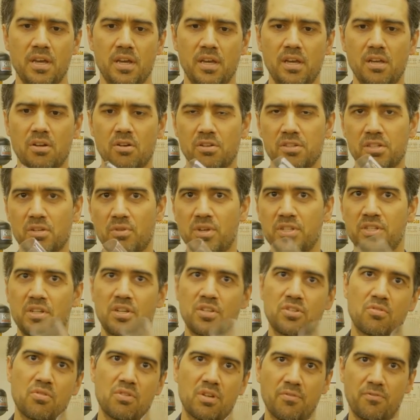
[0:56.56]
you know, the resin
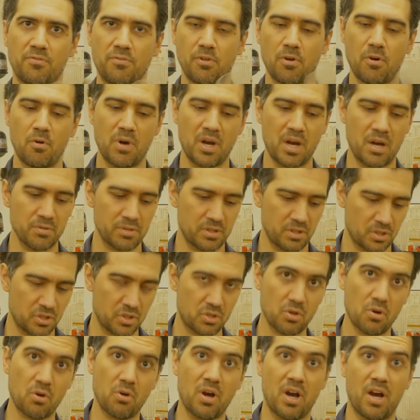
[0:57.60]
is gonna flow out,
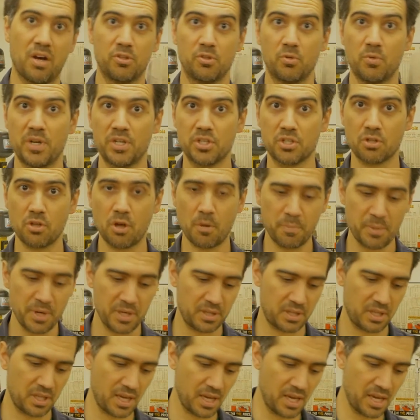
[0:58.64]
so how do I stop
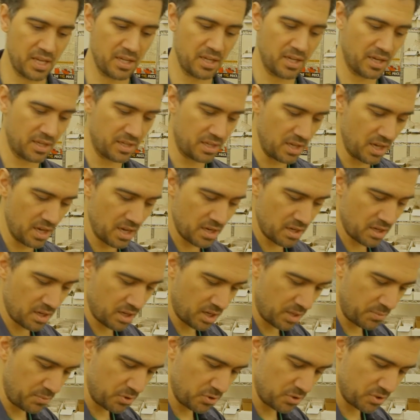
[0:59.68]
it? And again,
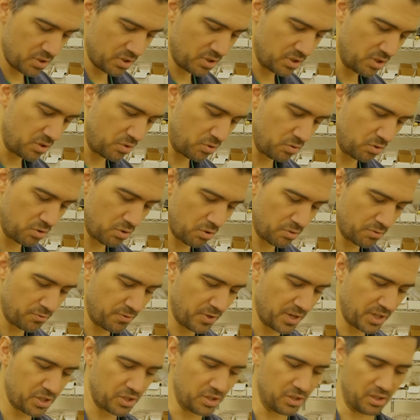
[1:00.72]
I'm using the good
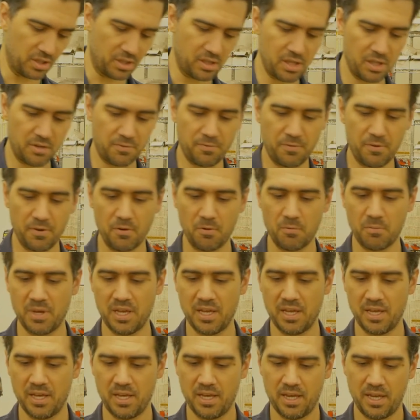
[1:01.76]
old-fashioned cling film
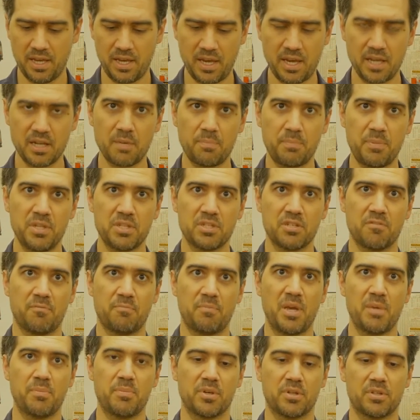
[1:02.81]
and a piece of
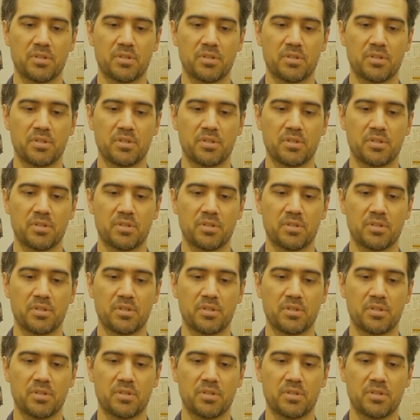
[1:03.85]
paper